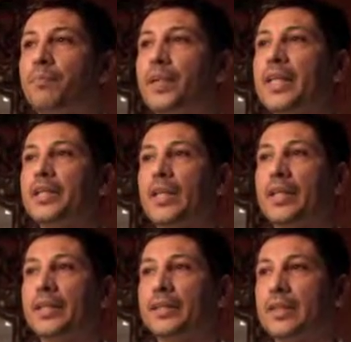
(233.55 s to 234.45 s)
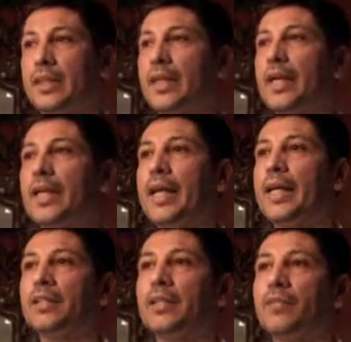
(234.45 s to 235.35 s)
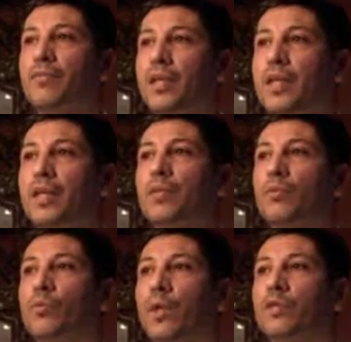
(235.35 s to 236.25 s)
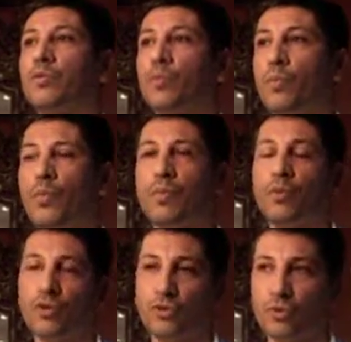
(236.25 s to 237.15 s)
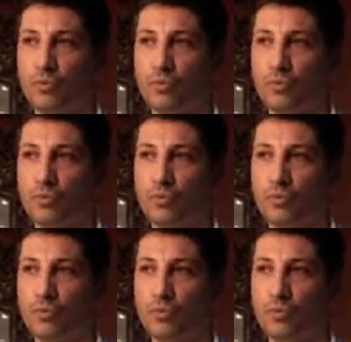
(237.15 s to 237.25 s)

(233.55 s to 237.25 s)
penetrate the skin and enter the vein in one smooth motion.